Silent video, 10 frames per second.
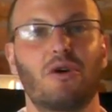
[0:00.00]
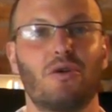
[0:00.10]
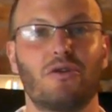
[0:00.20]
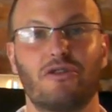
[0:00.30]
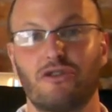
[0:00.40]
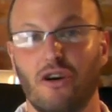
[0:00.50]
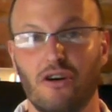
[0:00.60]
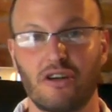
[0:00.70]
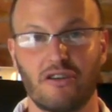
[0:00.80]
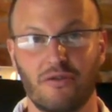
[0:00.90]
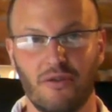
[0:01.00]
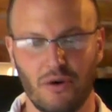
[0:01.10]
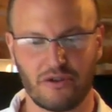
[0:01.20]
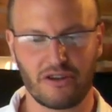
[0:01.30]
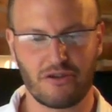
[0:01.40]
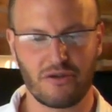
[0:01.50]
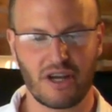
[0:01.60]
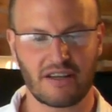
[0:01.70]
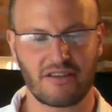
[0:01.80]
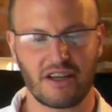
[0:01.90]
called Darkness Falls in
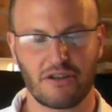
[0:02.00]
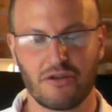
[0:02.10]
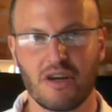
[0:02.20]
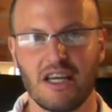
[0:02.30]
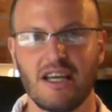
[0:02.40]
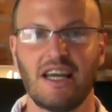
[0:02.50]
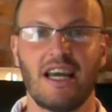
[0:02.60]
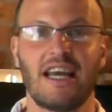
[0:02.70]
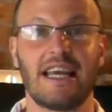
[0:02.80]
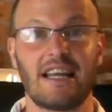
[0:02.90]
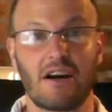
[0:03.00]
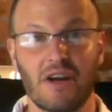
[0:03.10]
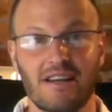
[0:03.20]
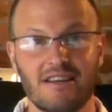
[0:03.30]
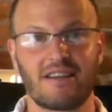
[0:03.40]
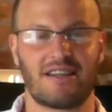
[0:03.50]
2003. He directed the